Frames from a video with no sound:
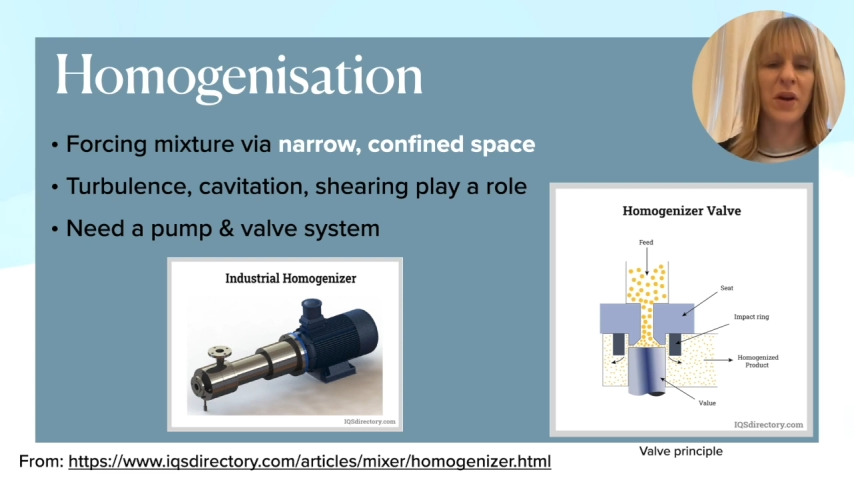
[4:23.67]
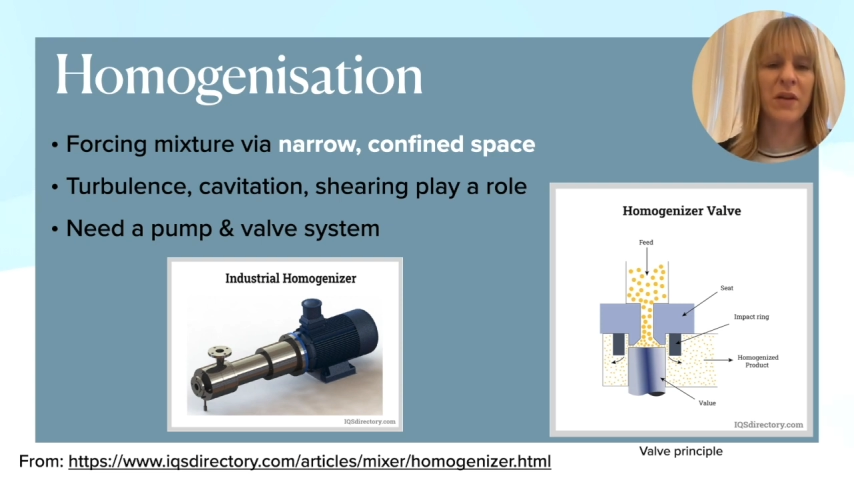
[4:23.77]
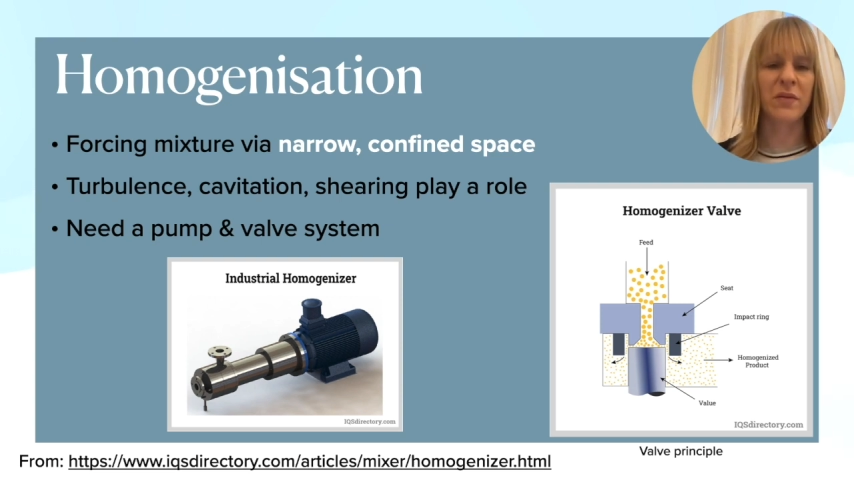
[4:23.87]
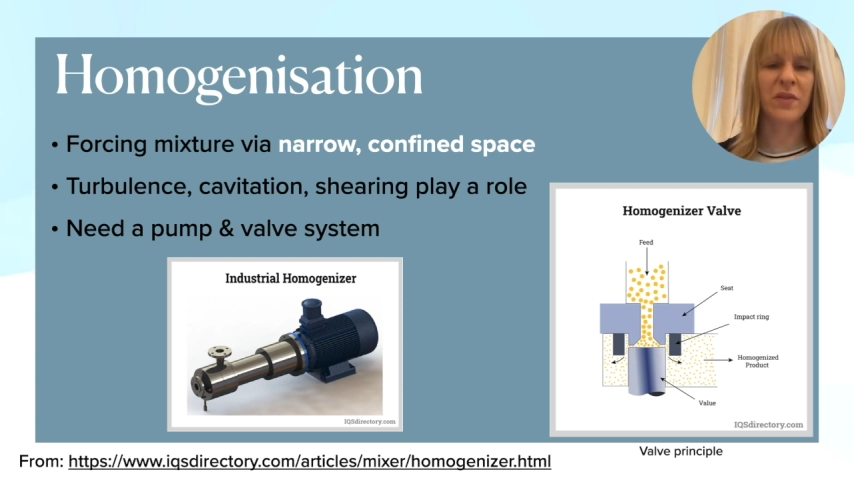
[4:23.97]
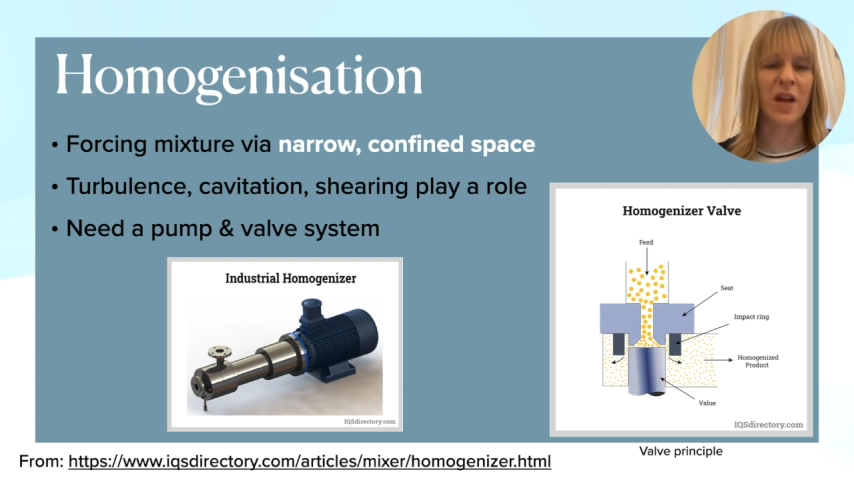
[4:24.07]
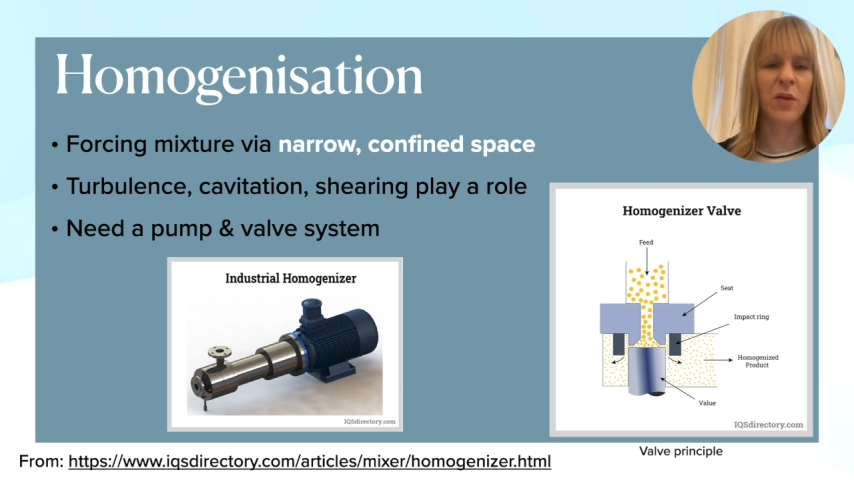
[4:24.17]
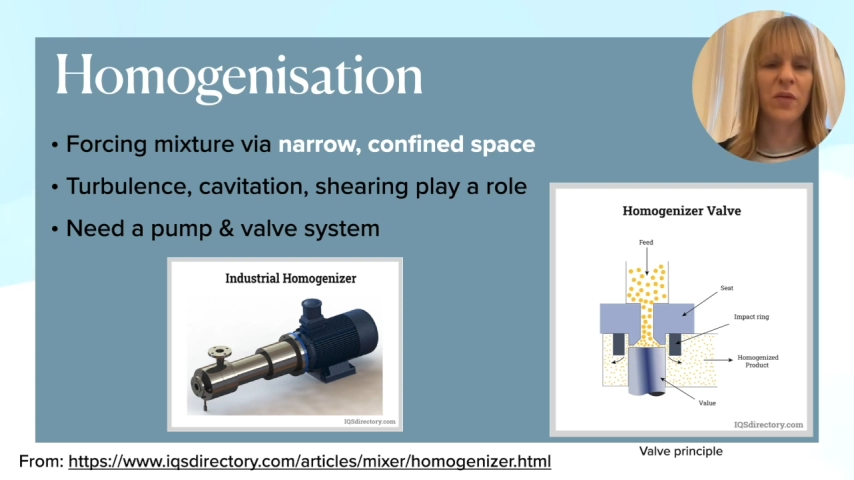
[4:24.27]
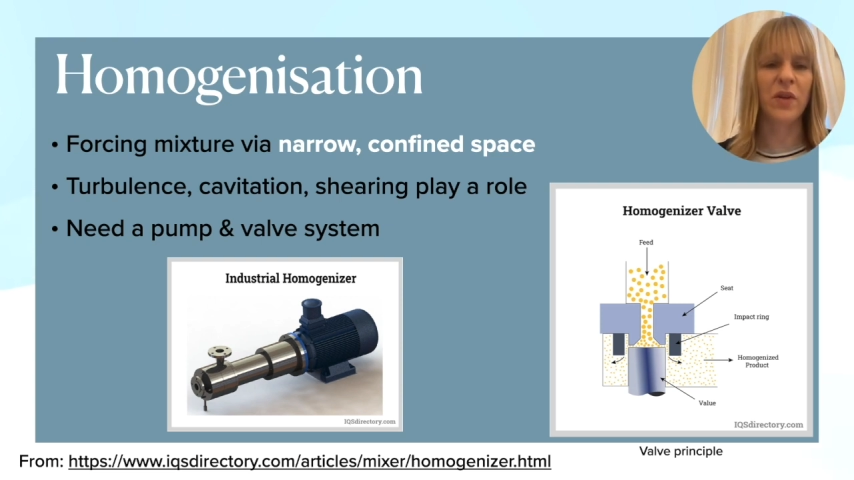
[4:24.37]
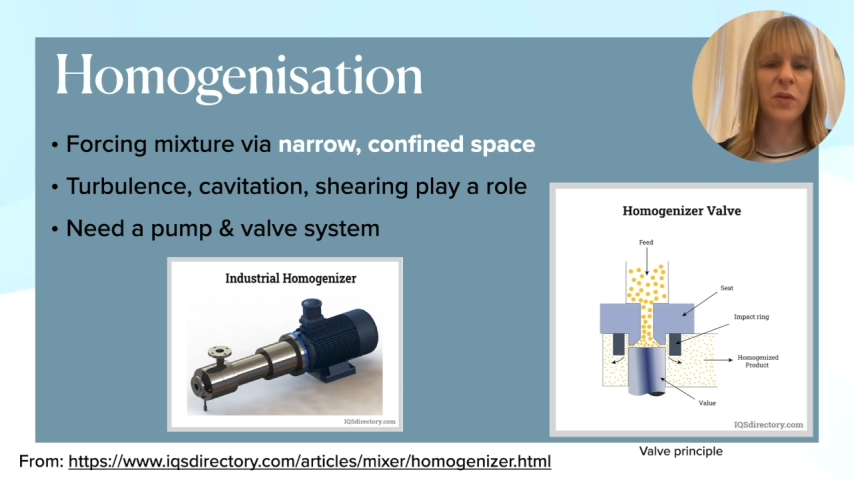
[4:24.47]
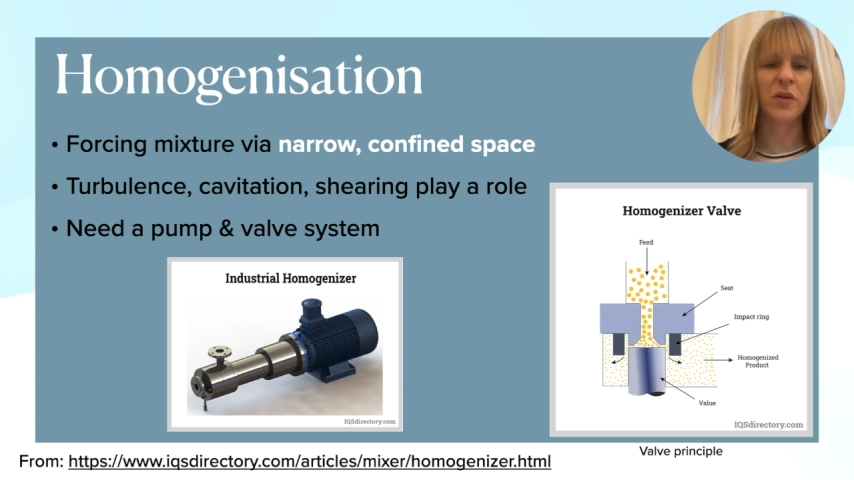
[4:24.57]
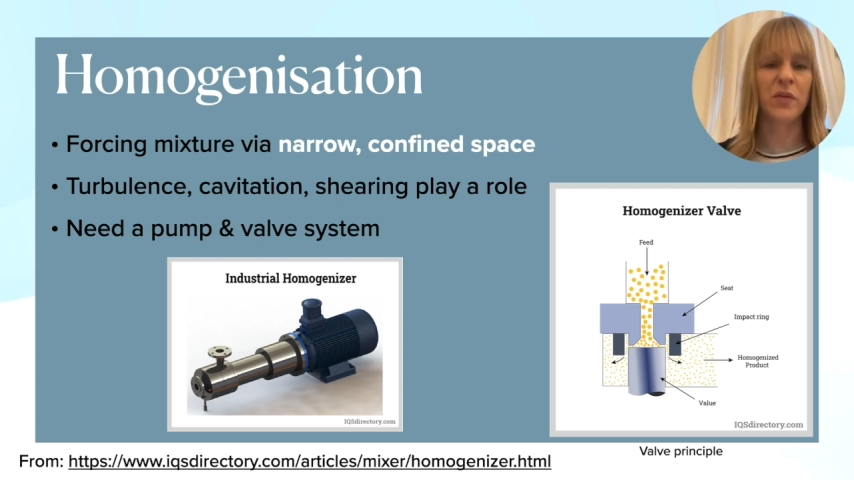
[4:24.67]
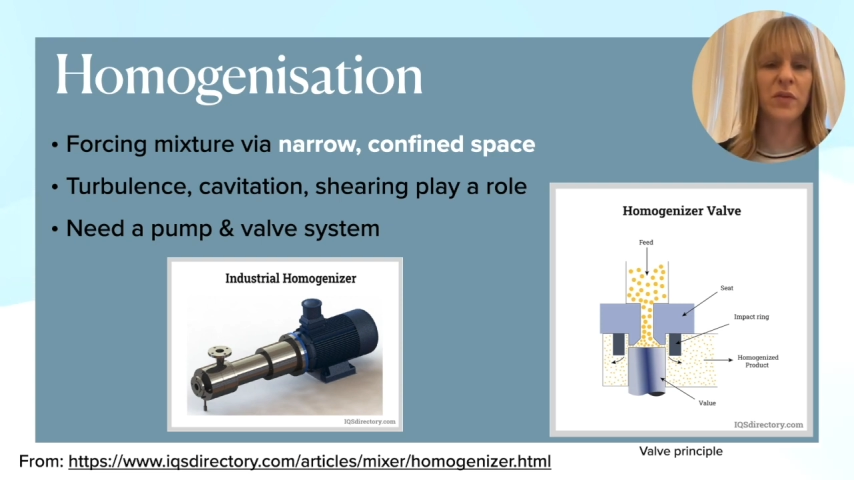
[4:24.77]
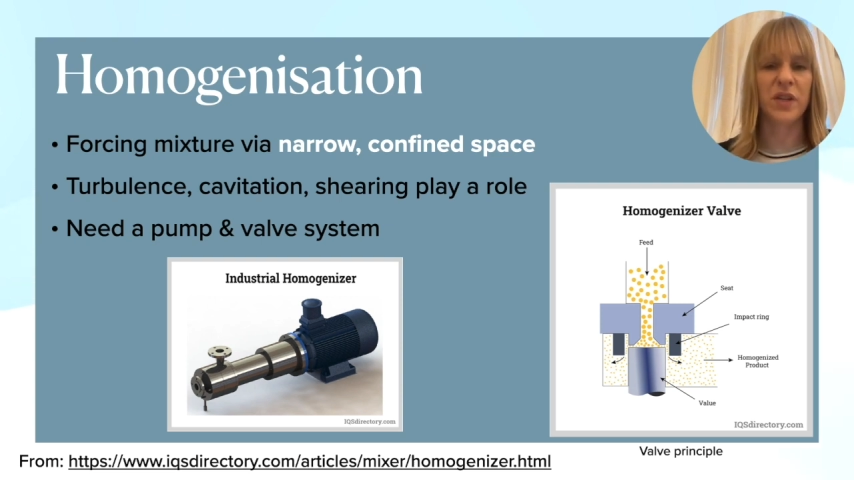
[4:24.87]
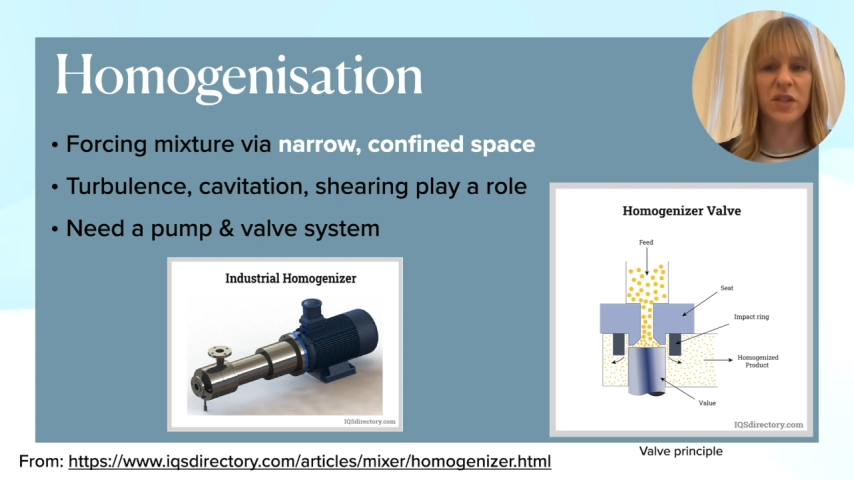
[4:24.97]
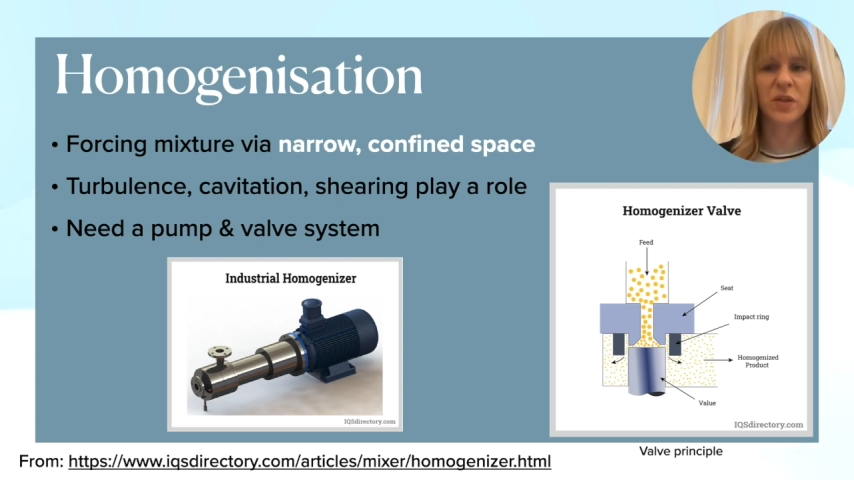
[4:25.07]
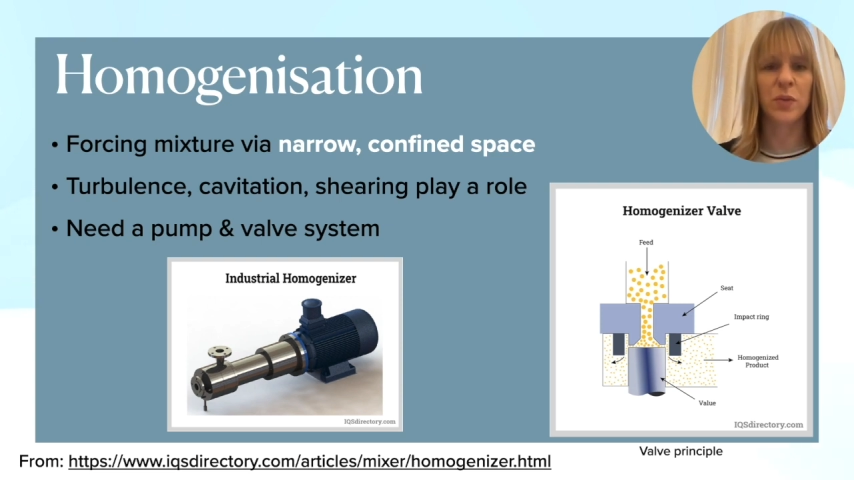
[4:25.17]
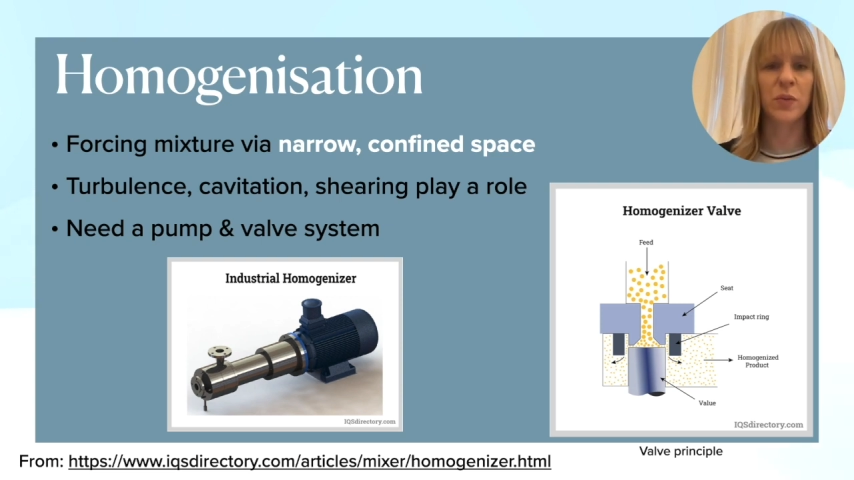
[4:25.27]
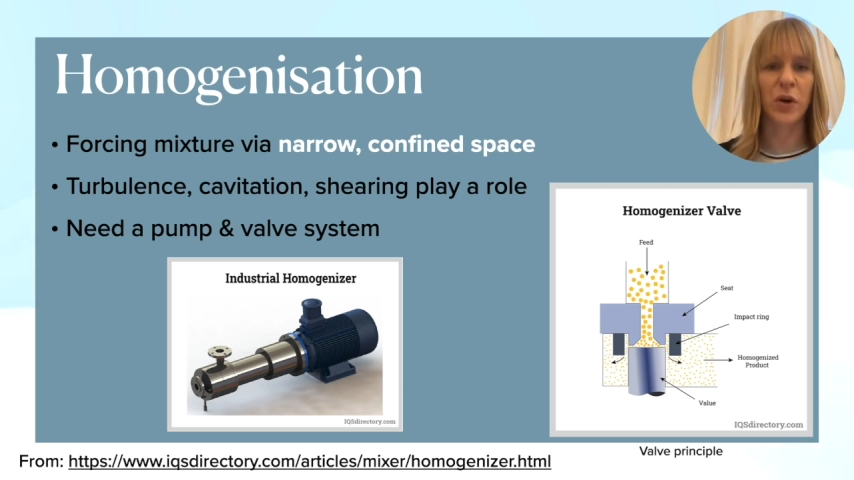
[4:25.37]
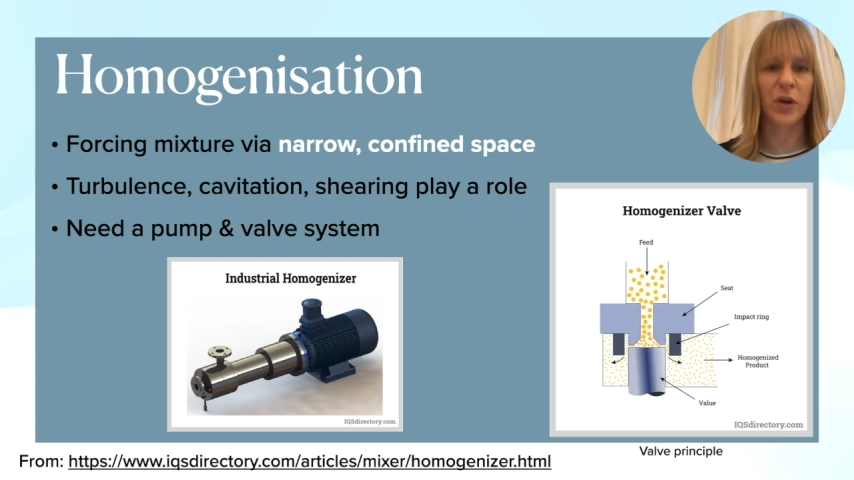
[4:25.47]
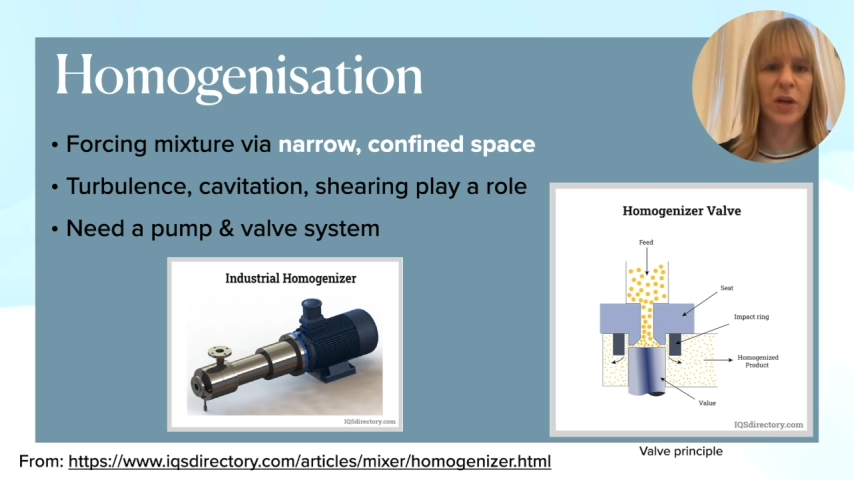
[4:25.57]
and a valve in order for this to
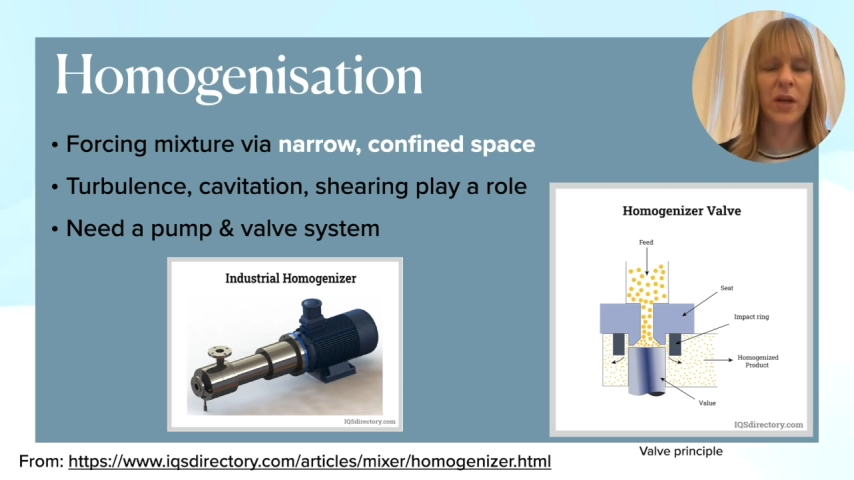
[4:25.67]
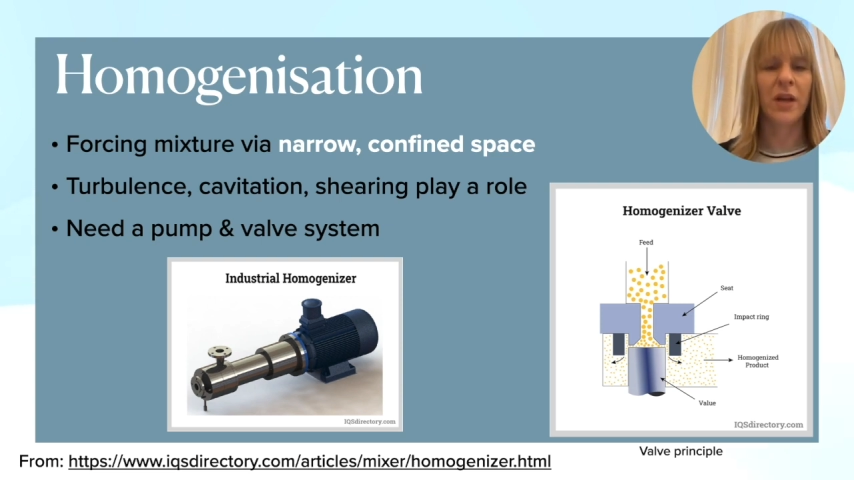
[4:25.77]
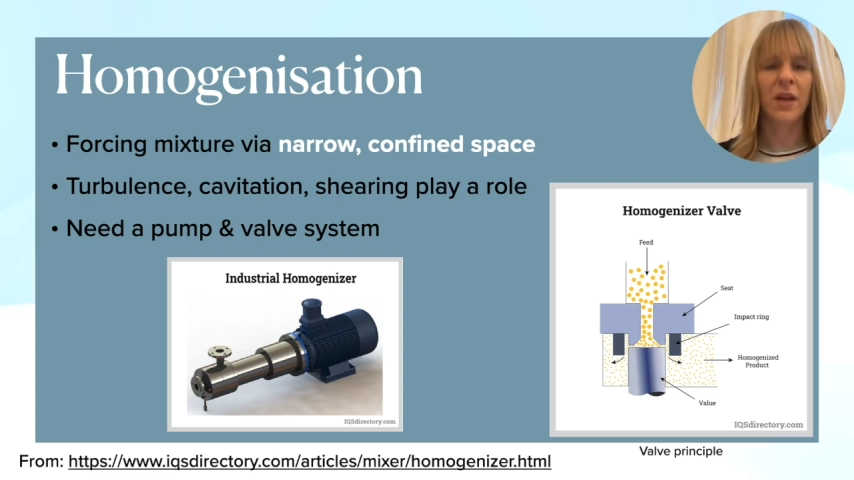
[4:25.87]
work.